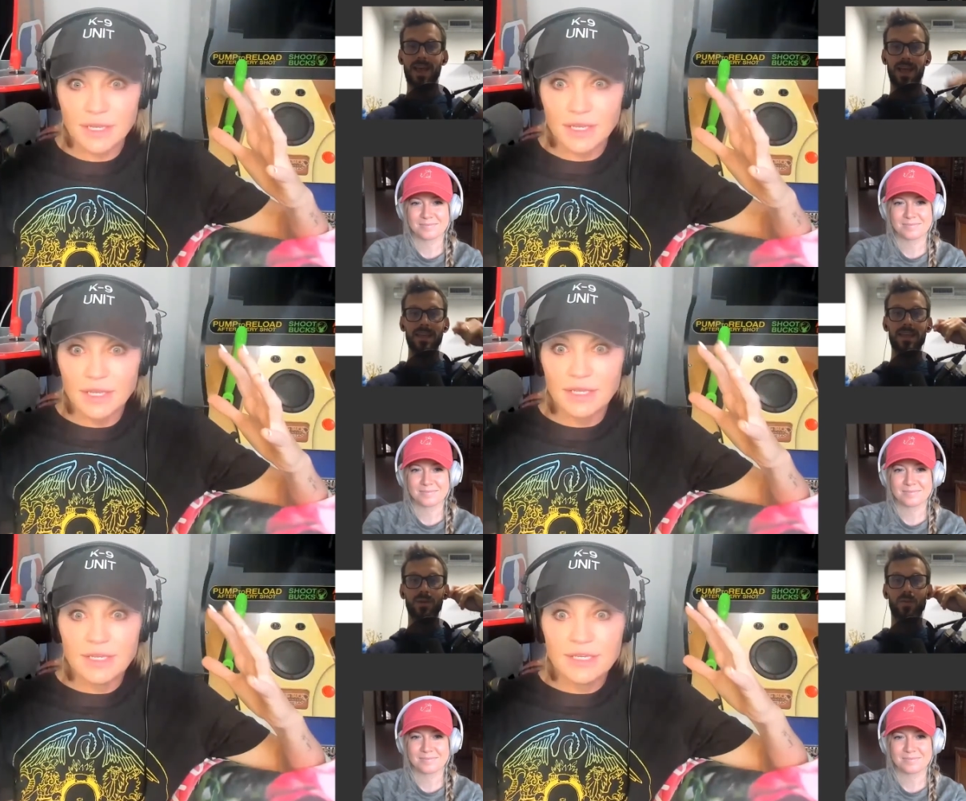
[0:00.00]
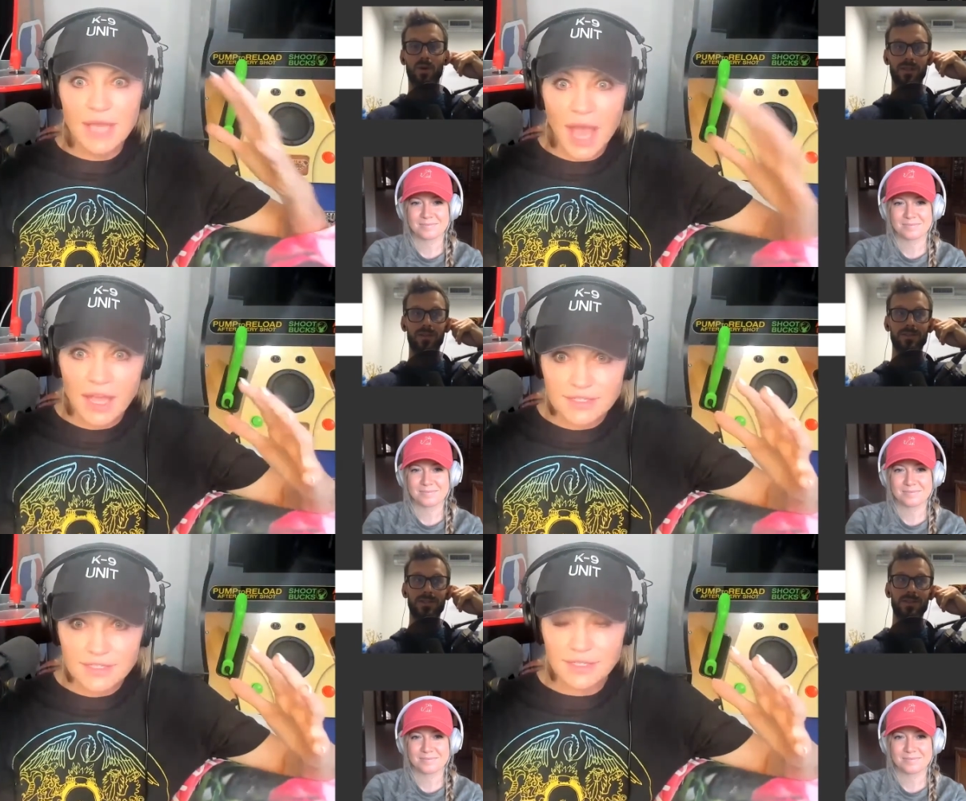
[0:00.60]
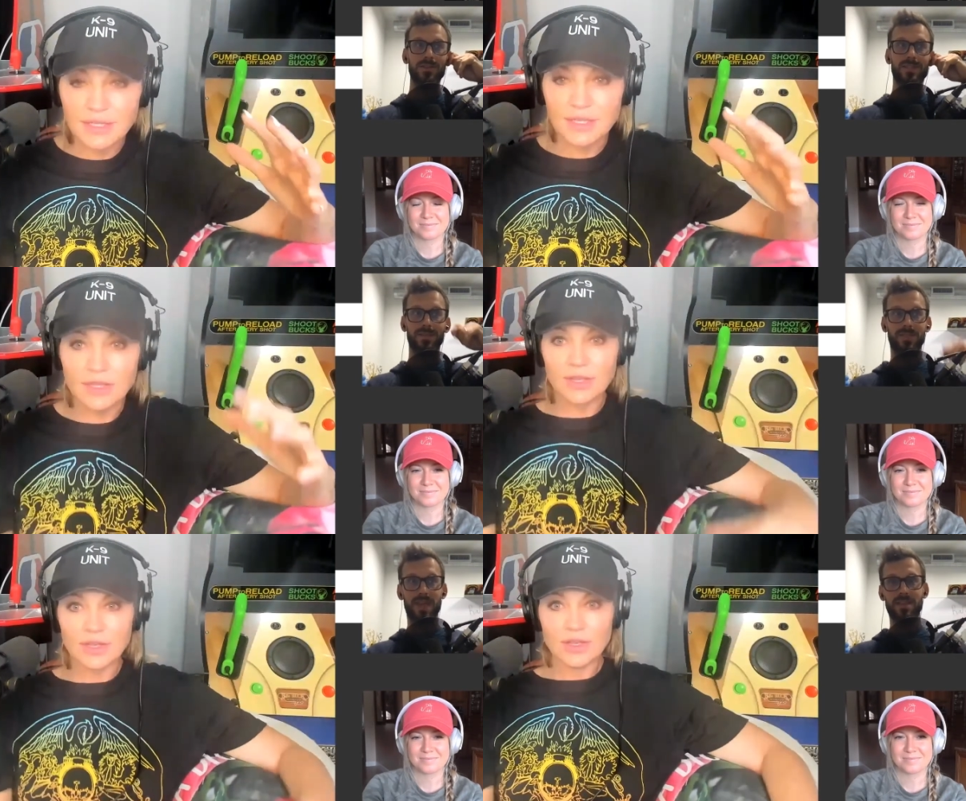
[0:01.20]
Speaker 1: and either yes! one of those dudes,
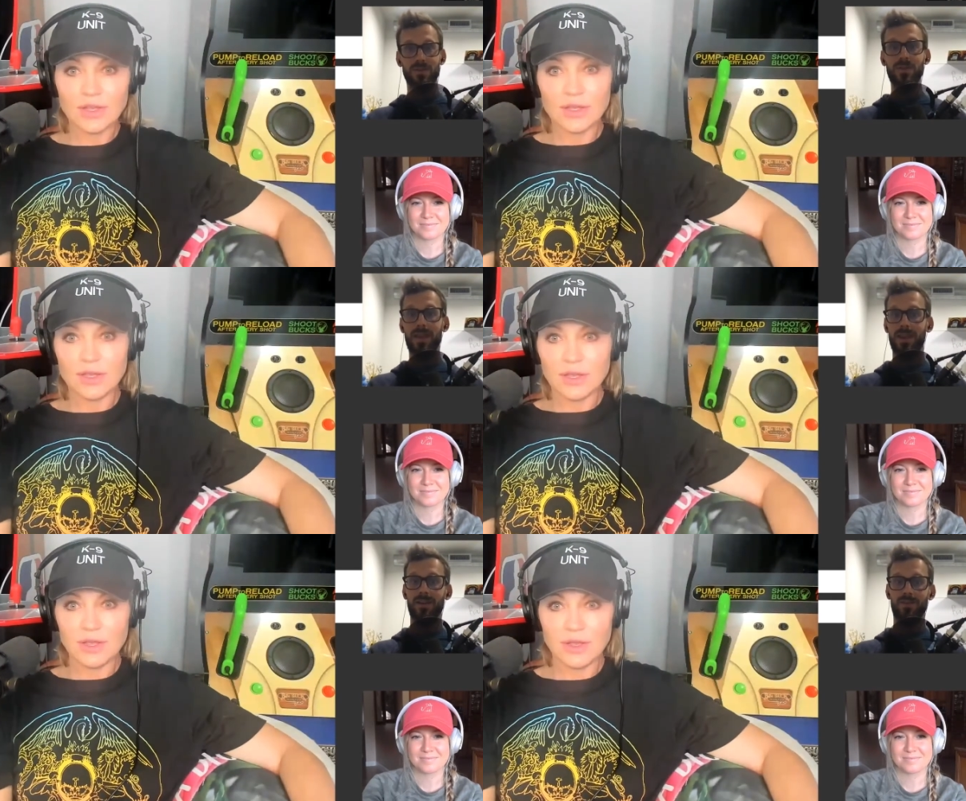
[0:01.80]
if they do get in a